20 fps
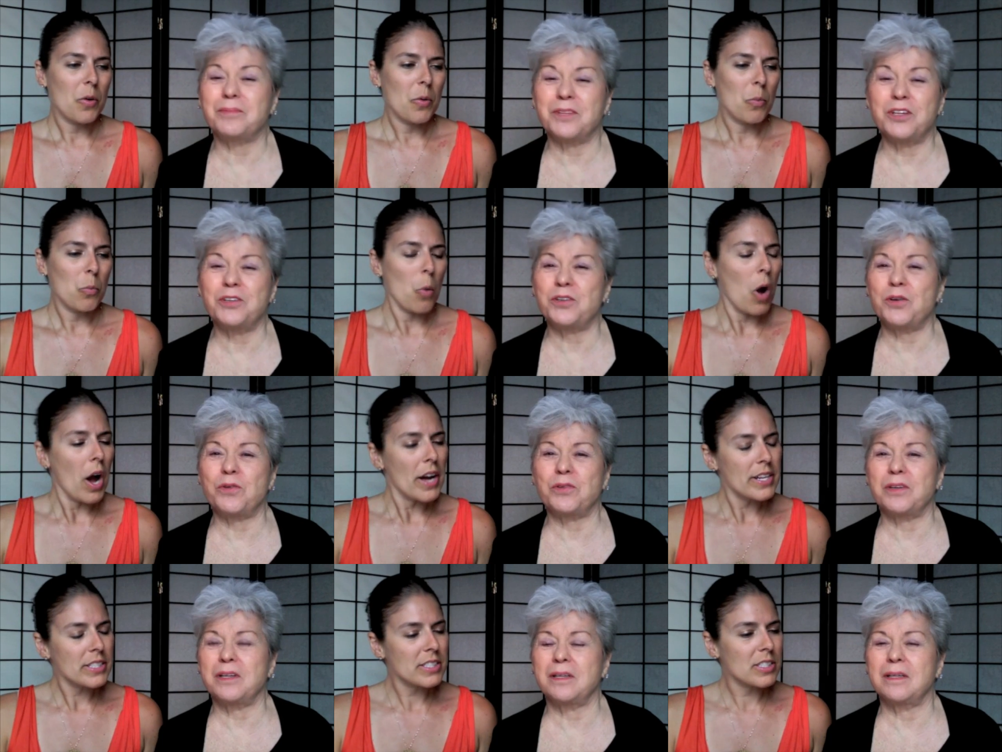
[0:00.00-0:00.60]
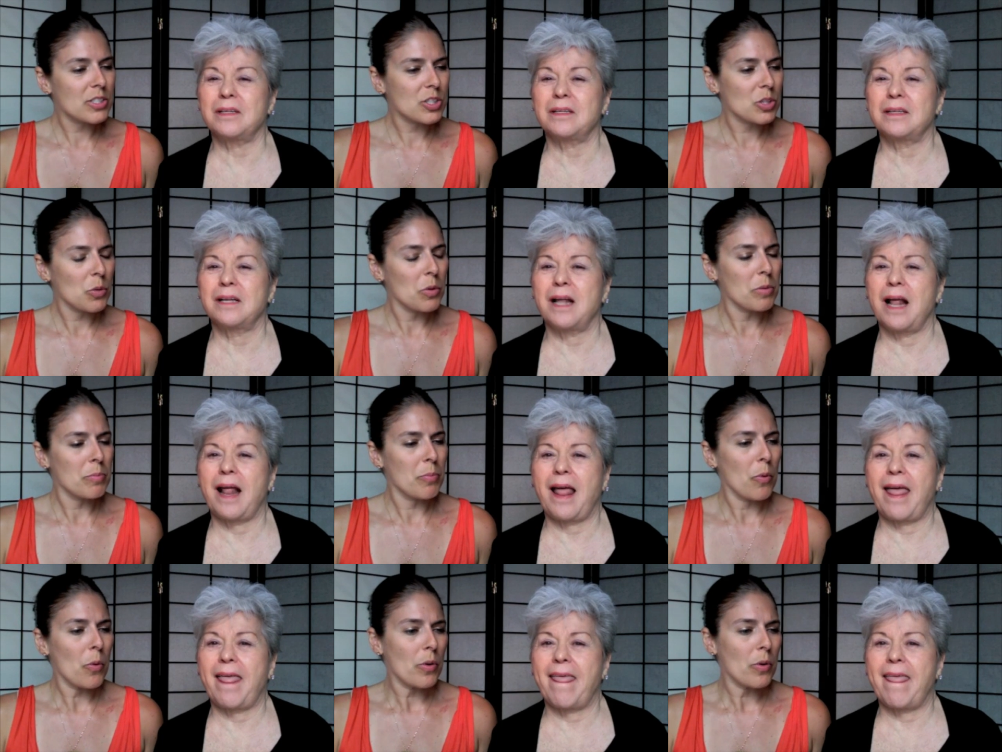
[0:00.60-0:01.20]
Speaker 1: You know. Why is it so
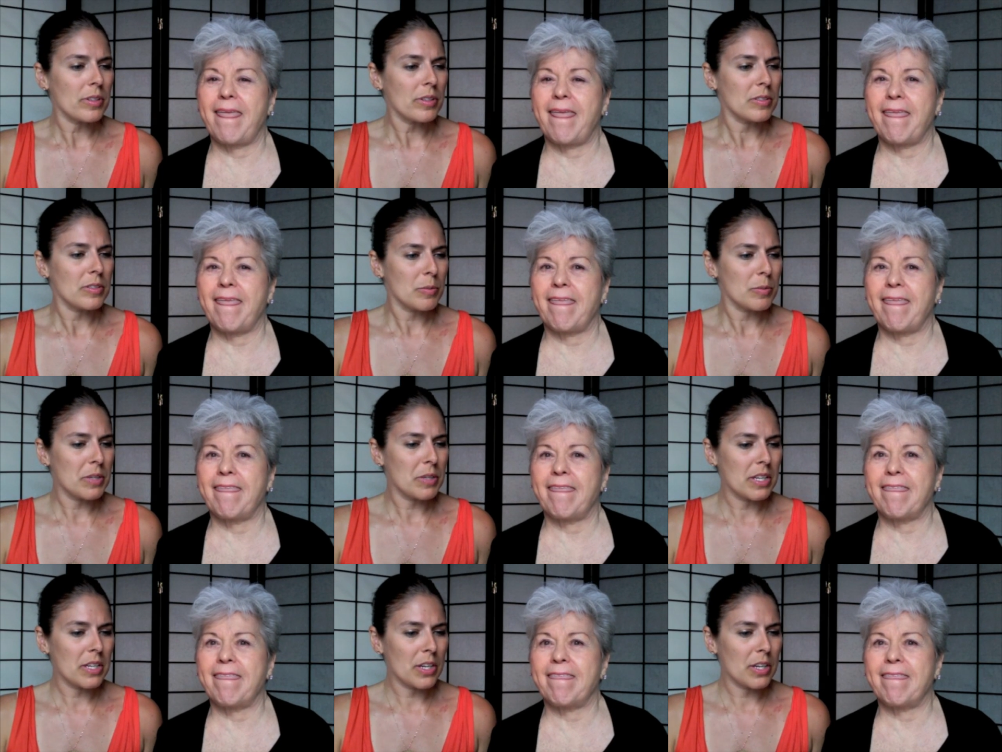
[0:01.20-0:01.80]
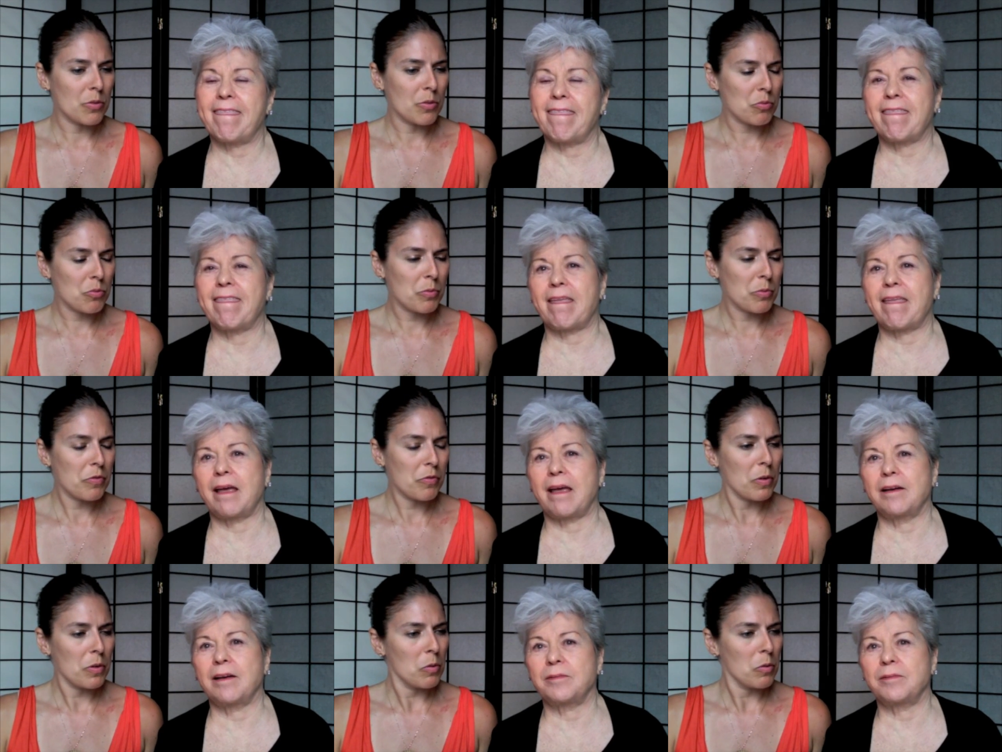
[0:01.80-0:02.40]
important to be in a
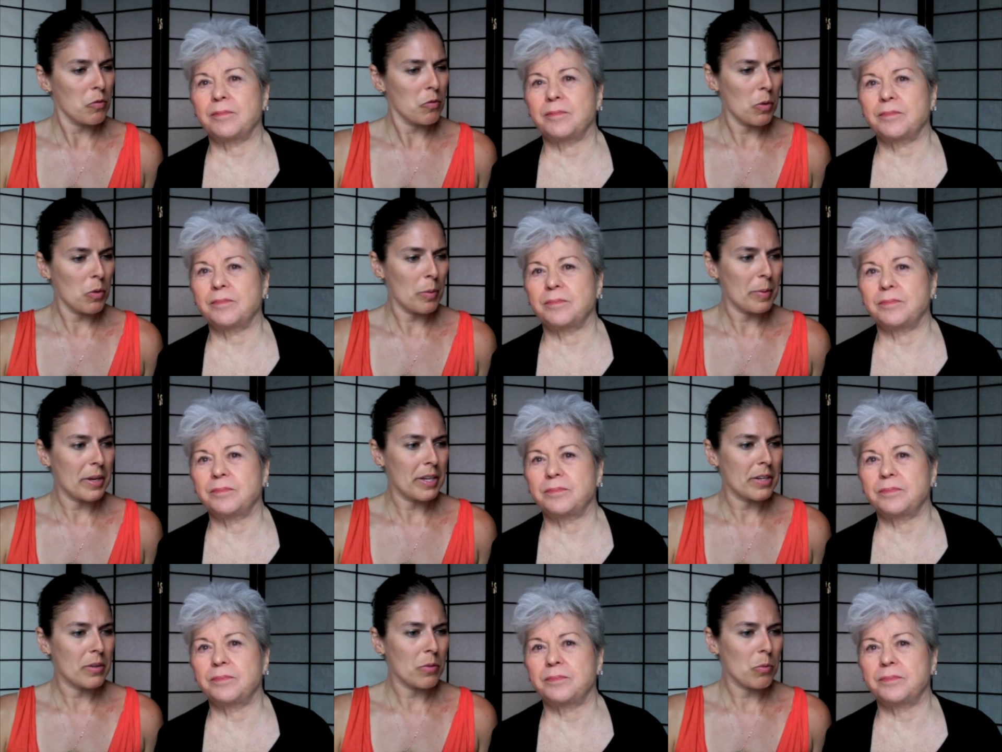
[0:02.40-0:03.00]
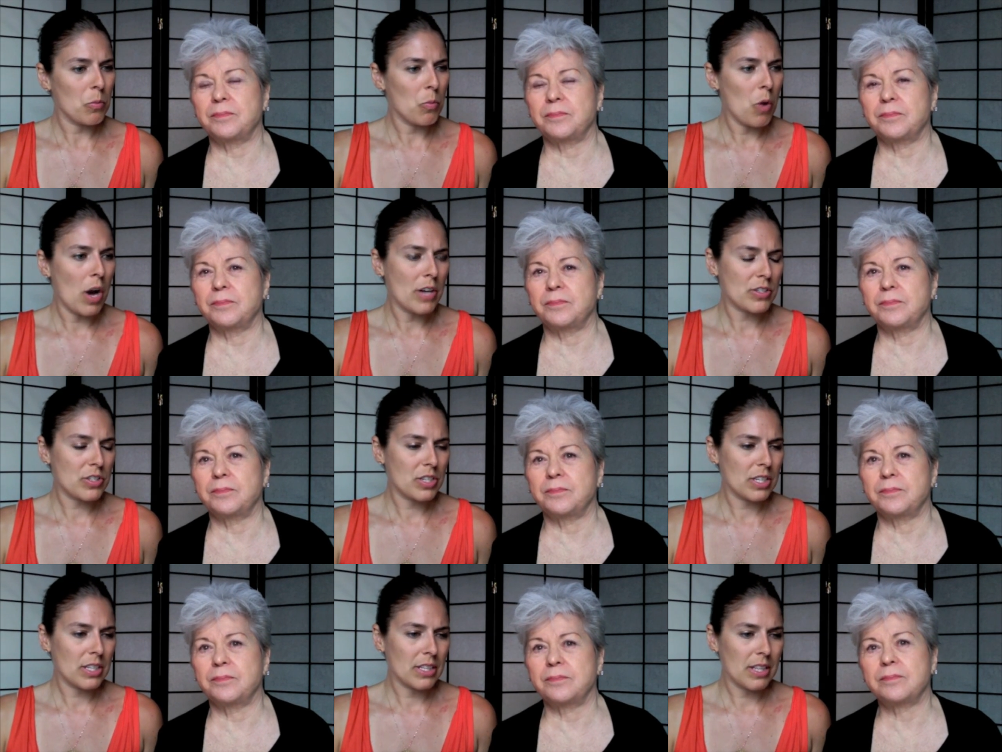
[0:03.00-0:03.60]
room full of women,
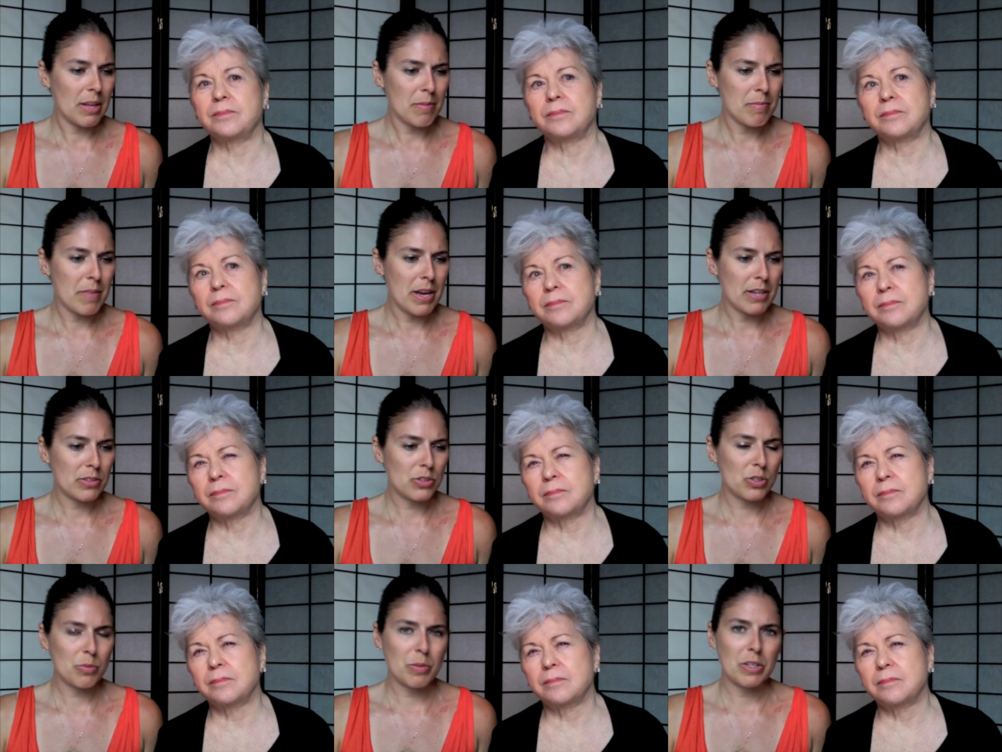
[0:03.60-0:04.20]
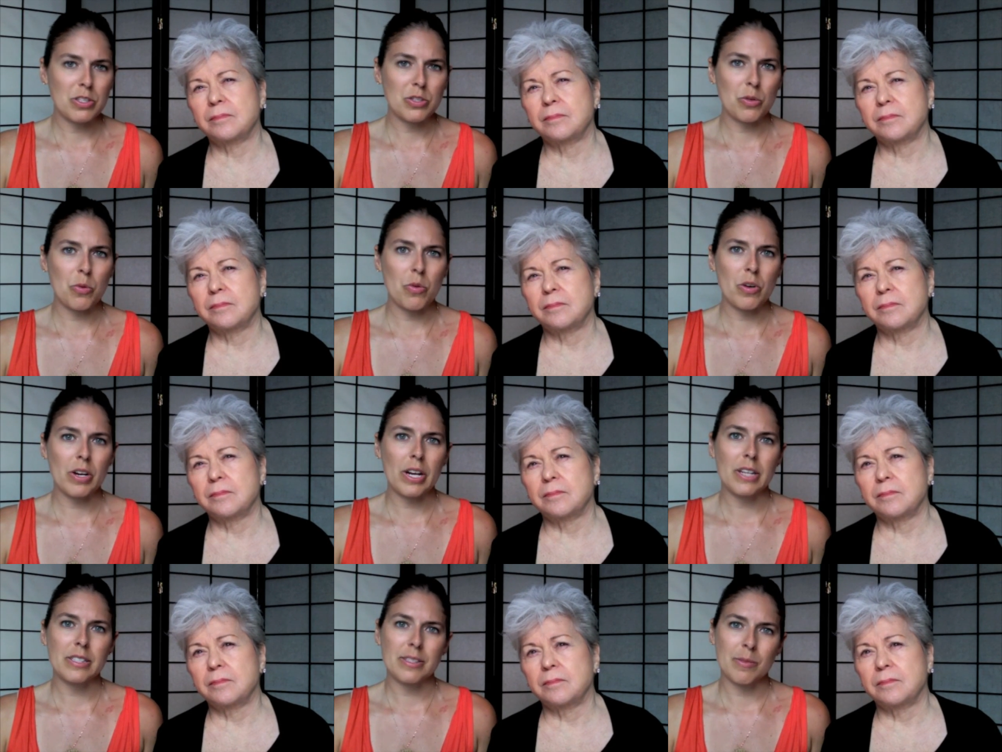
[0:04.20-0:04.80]
watching them masturbate to
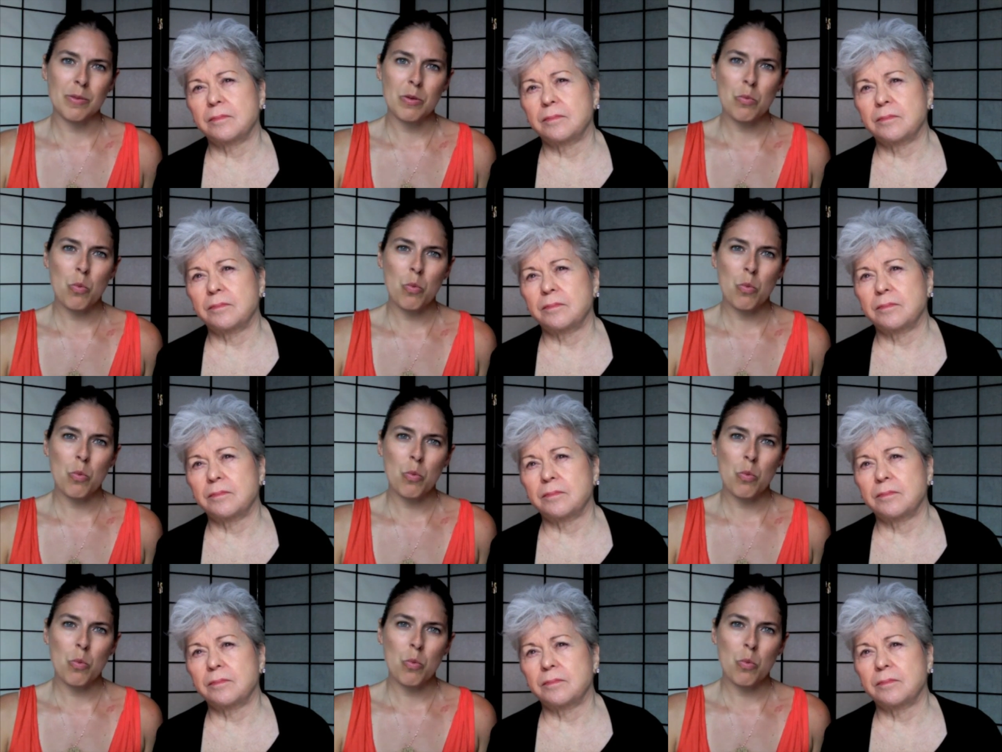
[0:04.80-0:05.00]
orgasm and